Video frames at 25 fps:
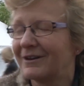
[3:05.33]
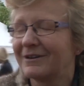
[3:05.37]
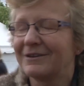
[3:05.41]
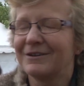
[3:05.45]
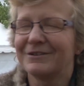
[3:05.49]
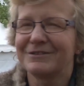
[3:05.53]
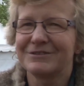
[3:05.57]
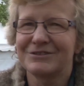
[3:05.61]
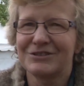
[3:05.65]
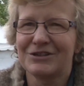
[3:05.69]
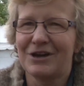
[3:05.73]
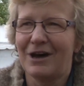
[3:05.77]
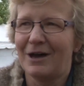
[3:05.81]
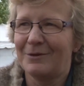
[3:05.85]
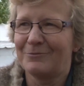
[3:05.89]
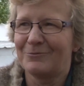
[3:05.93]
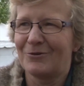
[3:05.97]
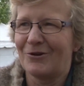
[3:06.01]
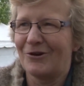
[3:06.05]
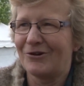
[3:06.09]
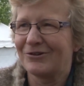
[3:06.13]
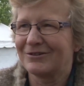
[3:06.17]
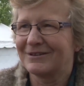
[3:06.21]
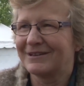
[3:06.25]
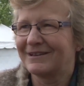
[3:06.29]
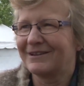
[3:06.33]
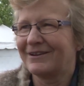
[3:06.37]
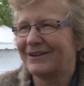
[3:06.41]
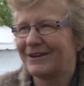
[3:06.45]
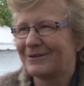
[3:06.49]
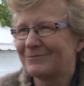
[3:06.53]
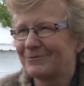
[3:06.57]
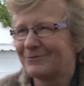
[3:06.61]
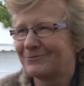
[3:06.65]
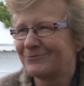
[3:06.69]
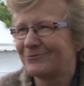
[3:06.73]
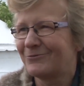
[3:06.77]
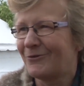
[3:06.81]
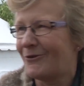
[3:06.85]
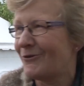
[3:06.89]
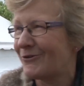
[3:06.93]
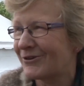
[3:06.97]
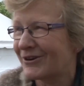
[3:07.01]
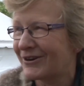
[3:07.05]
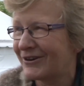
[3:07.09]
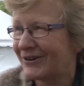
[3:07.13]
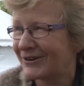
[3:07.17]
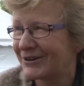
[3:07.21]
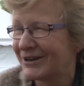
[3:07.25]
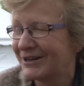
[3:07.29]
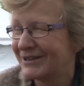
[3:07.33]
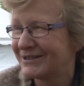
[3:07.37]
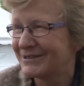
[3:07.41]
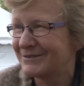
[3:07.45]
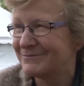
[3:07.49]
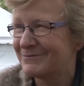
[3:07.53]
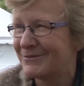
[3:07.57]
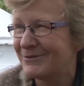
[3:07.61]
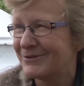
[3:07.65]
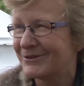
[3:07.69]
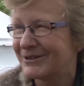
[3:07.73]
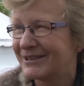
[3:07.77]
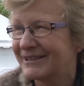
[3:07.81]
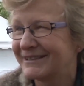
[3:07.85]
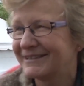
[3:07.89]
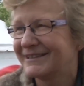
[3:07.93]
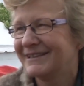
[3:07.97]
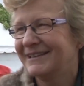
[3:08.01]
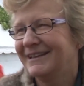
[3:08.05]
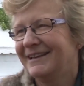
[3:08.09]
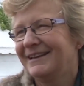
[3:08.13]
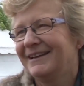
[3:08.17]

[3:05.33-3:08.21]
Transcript: I got the time wrong. I got up at 4 o'clock in the morning.